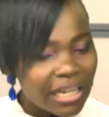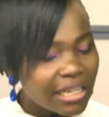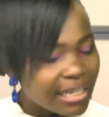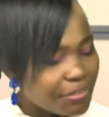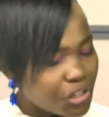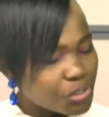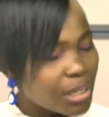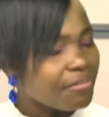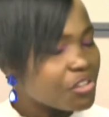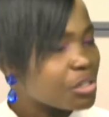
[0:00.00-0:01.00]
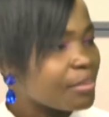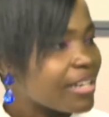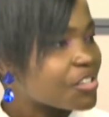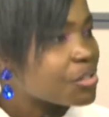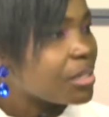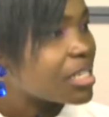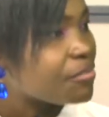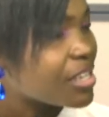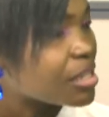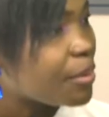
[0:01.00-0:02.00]
Now, the Osun Governorship election is
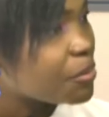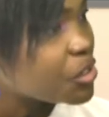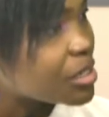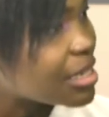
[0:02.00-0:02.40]
fast approaching.